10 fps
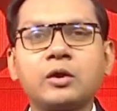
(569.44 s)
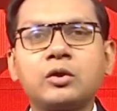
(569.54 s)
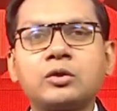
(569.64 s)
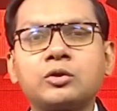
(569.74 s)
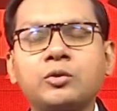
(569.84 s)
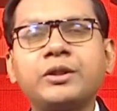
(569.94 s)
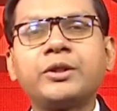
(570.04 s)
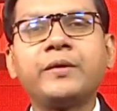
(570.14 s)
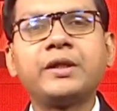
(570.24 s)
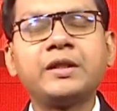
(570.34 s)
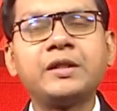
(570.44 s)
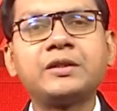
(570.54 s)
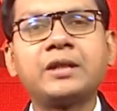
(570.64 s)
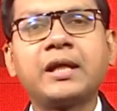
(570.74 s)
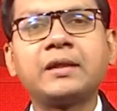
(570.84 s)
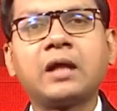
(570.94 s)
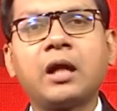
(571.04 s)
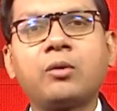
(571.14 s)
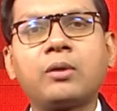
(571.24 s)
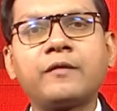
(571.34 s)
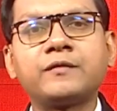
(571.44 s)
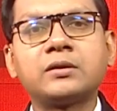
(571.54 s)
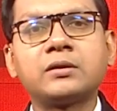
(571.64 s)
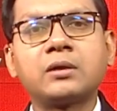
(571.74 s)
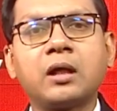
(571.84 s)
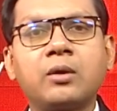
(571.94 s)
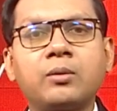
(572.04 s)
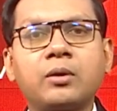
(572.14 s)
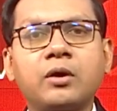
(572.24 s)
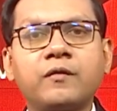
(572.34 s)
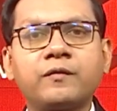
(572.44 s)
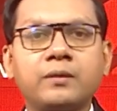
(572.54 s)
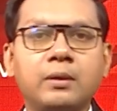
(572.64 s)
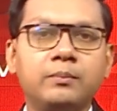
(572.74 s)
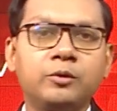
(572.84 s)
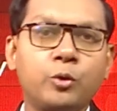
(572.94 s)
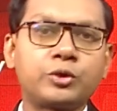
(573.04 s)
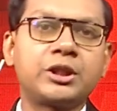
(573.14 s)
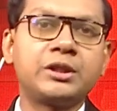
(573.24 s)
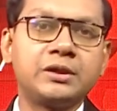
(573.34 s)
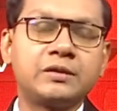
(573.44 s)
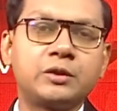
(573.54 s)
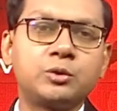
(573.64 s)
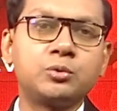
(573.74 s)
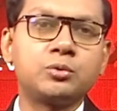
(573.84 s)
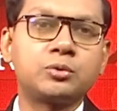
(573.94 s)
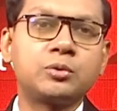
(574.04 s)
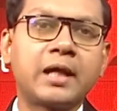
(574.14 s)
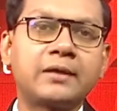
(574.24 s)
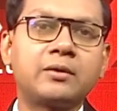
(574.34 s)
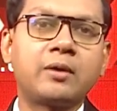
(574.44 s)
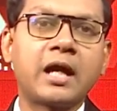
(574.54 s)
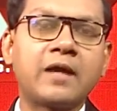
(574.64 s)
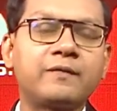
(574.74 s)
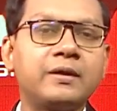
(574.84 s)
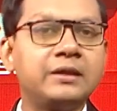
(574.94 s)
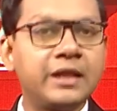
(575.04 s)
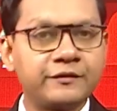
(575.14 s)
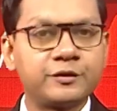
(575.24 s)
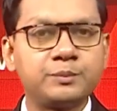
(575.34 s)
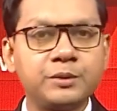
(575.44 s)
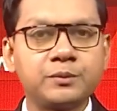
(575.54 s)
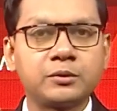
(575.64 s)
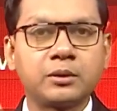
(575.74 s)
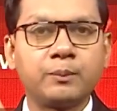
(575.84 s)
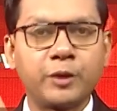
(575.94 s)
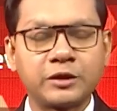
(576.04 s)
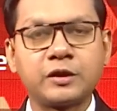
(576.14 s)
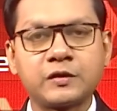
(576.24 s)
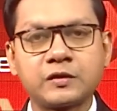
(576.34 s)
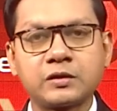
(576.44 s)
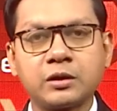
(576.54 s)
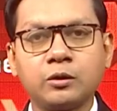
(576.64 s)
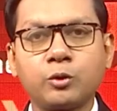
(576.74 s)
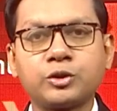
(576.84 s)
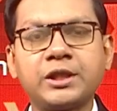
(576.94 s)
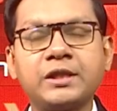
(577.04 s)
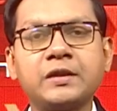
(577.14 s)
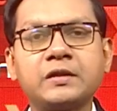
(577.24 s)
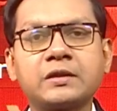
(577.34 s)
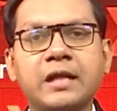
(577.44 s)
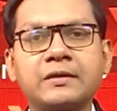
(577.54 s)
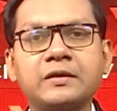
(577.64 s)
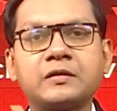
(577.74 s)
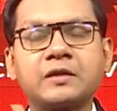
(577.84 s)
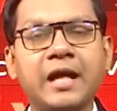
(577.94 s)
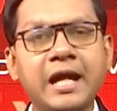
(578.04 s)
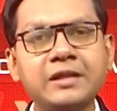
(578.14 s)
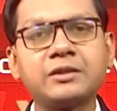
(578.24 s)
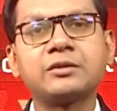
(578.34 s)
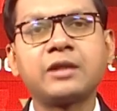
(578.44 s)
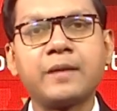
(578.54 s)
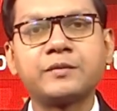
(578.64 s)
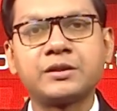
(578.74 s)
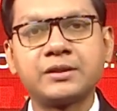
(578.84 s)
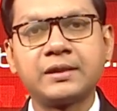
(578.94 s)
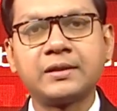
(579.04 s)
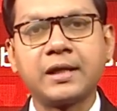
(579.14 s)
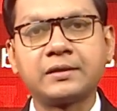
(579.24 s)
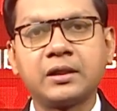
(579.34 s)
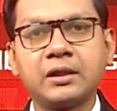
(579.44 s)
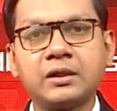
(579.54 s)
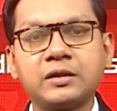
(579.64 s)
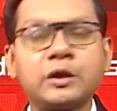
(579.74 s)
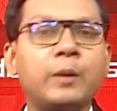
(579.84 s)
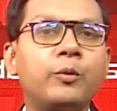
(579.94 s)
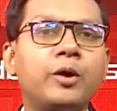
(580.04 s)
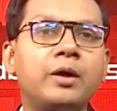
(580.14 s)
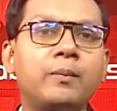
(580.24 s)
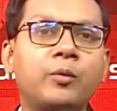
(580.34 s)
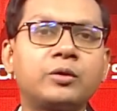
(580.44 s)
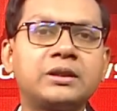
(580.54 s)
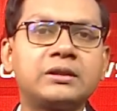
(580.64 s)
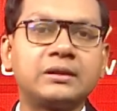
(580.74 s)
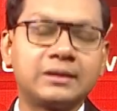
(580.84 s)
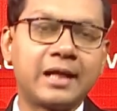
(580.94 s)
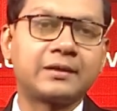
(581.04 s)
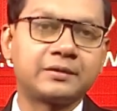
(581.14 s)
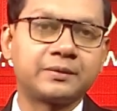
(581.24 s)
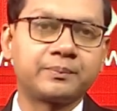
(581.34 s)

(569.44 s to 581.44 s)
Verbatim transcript: Sweltering heat and hour after hour of load shedding, the two together have left people breathless. Load shedding is at least eight times a day night, somewhere more than that.